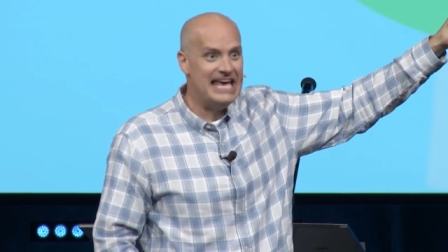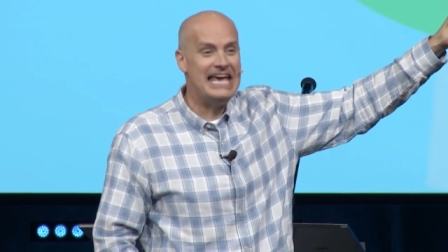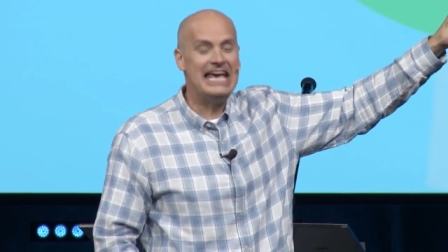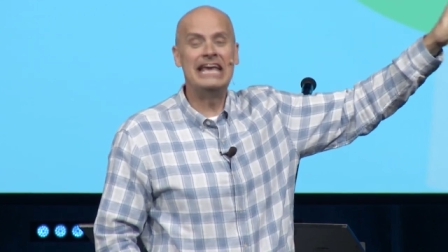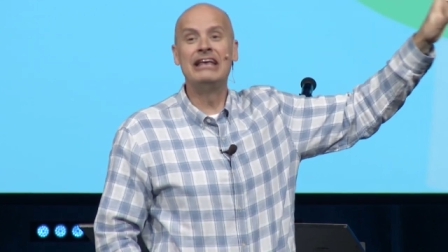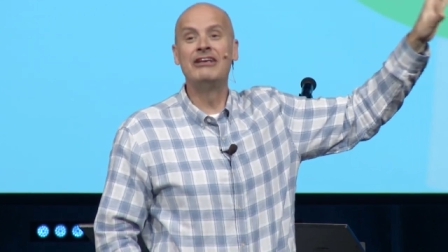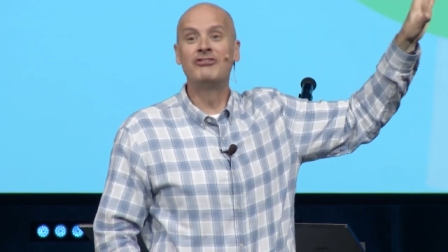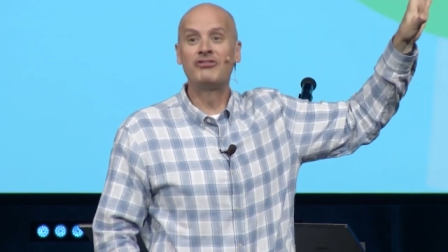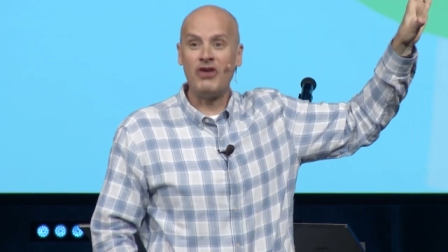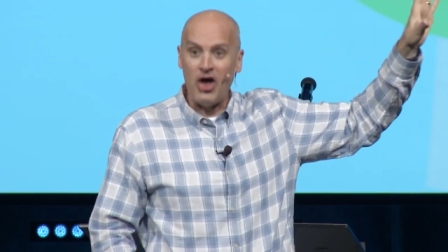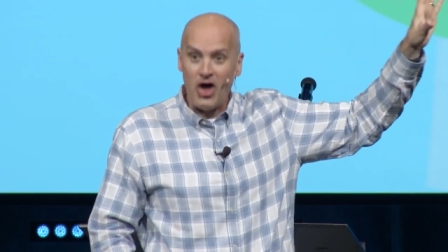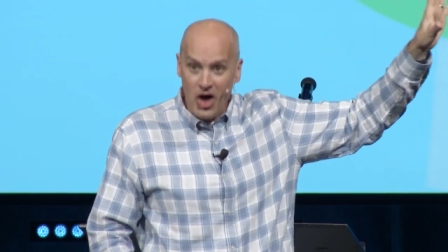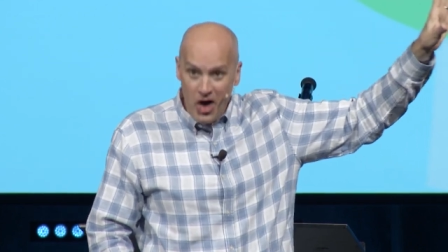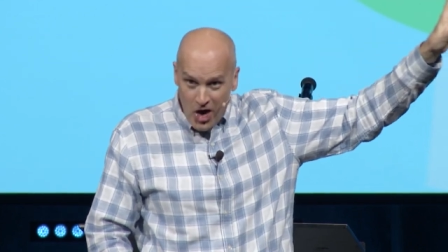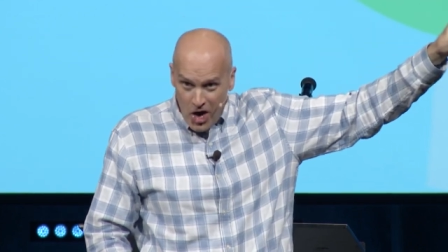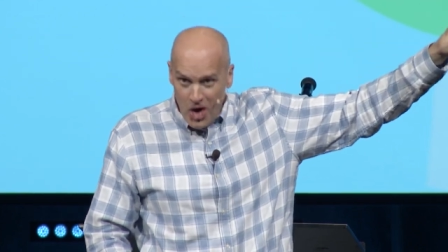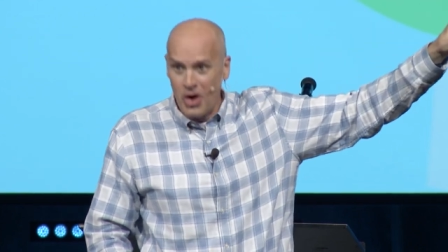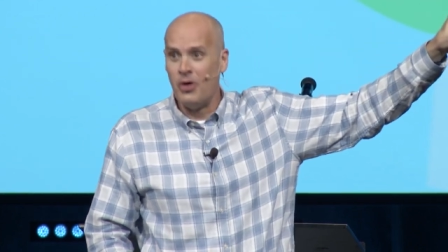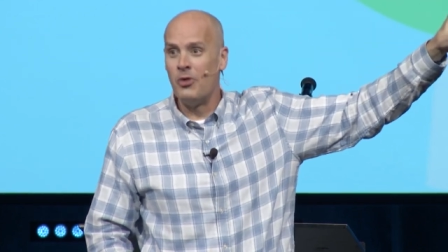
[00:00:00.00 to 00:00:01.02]
is
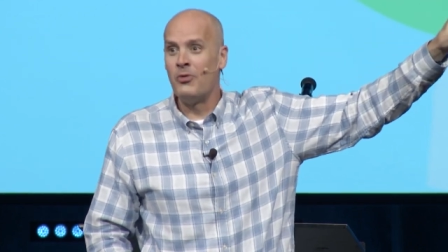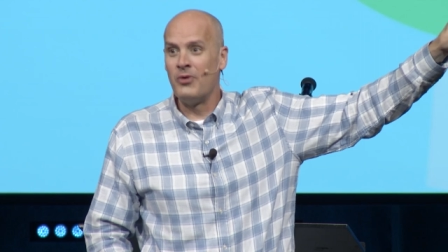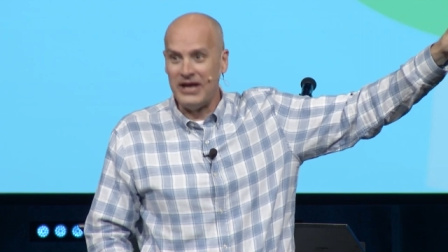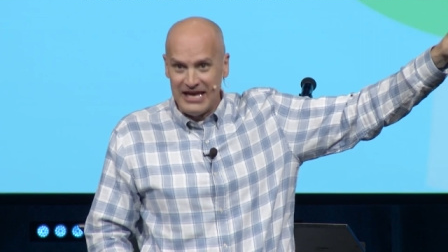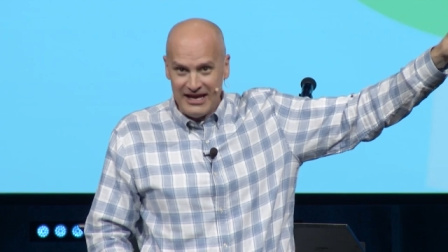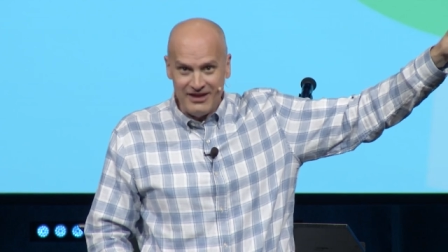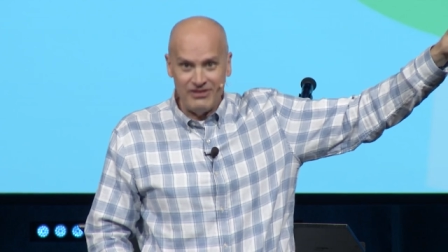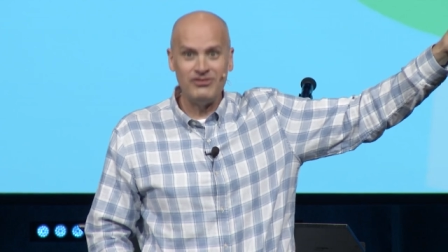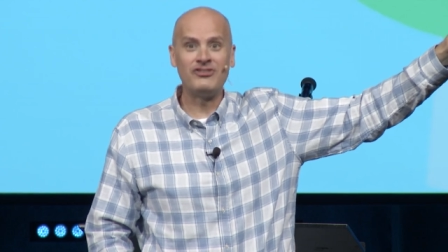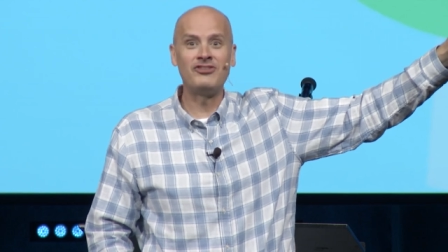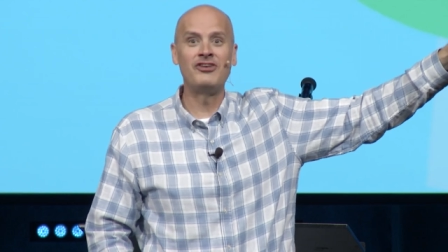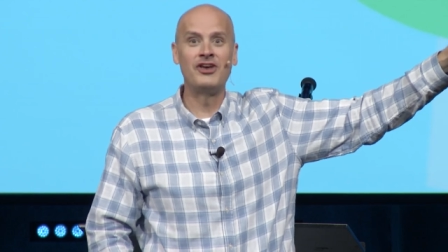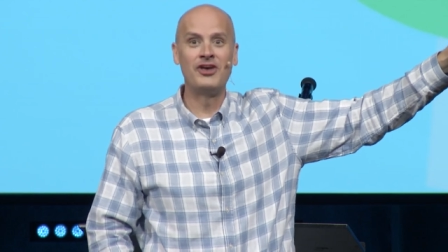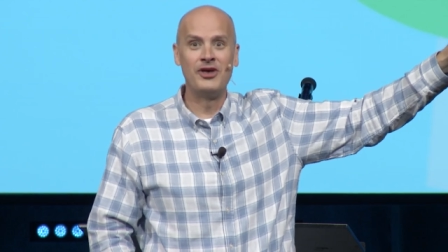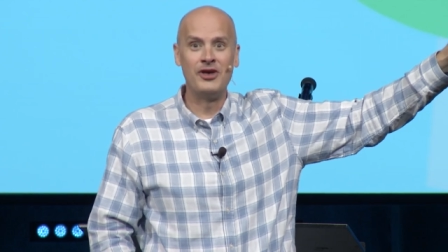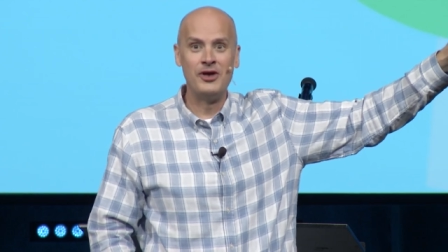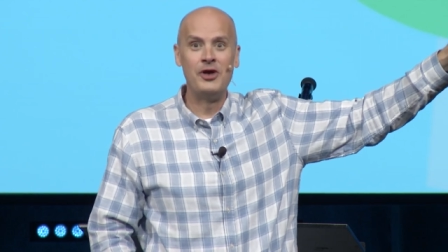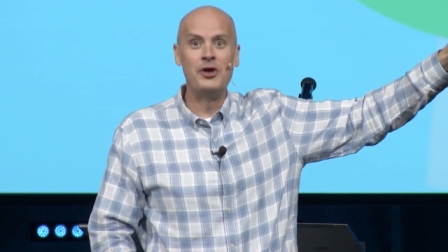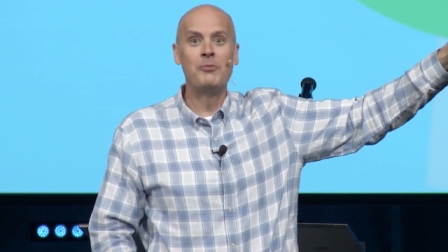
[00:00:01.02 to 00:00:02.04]
always
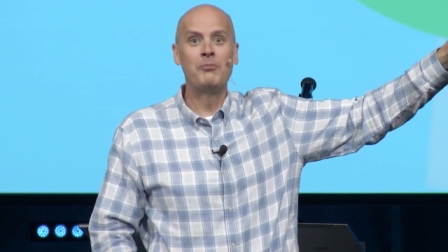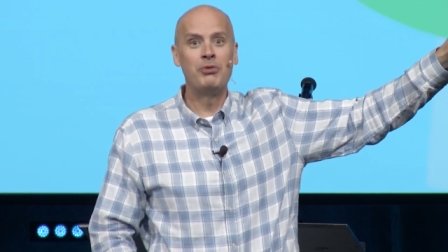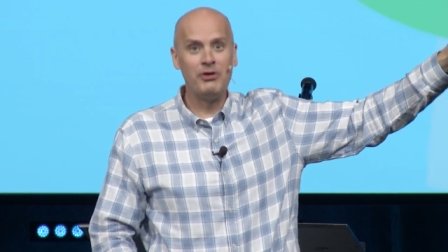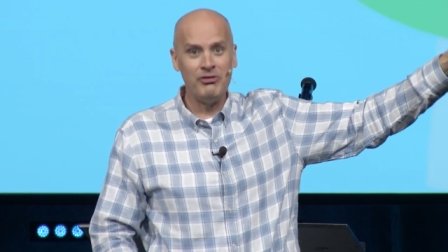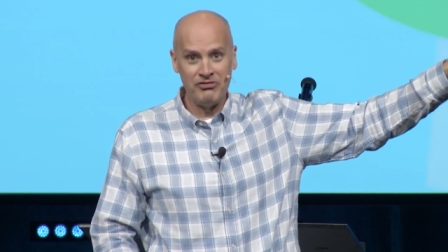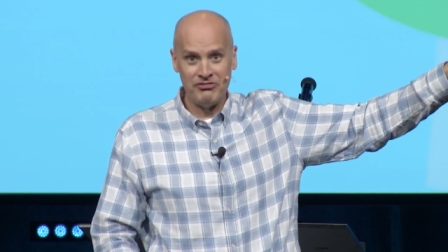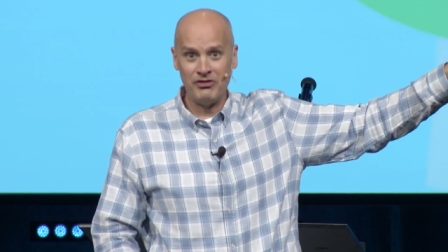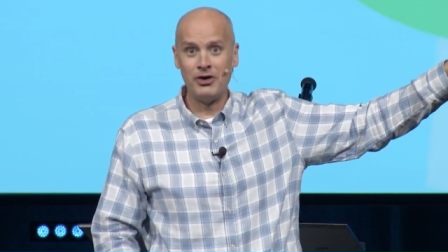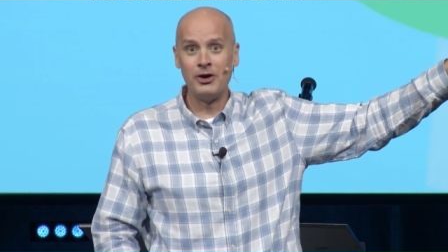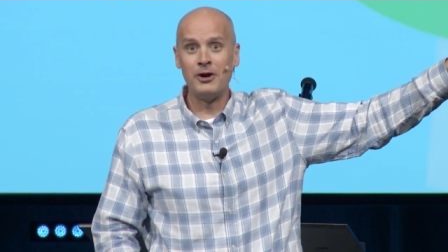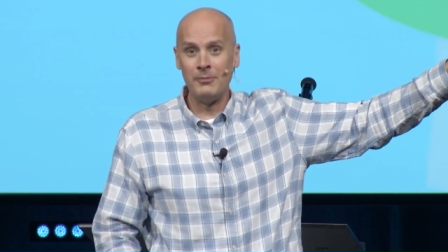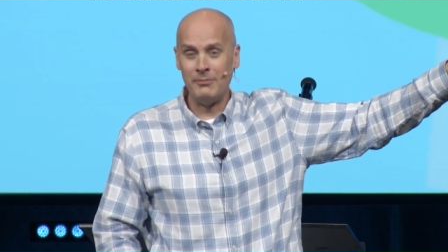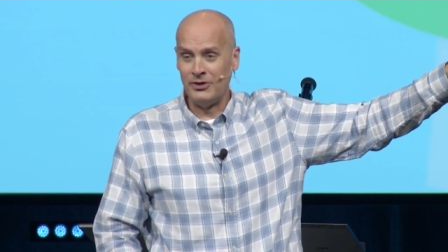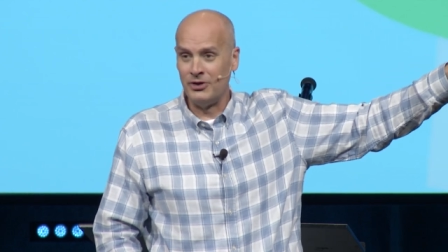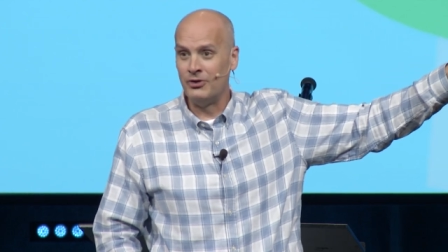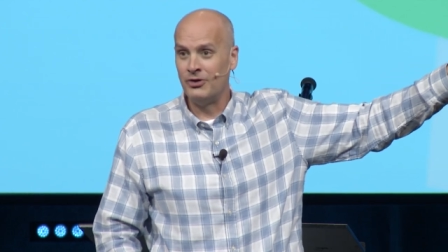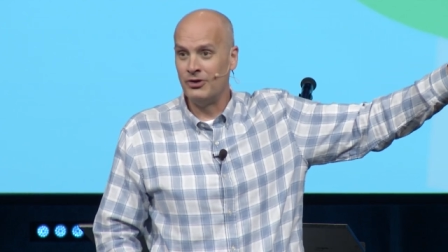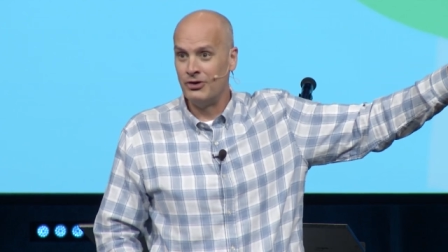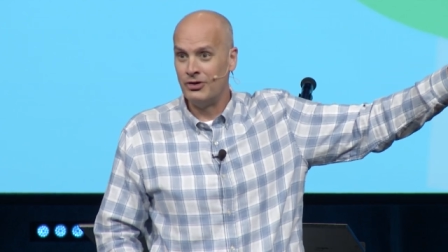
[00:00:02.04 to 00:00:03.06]

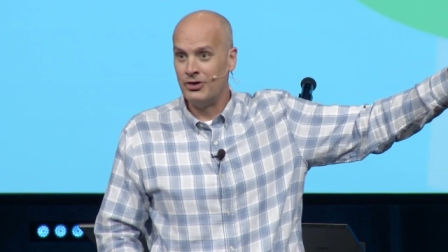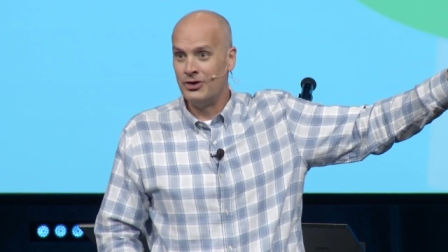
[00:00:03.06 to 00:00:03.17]
preferable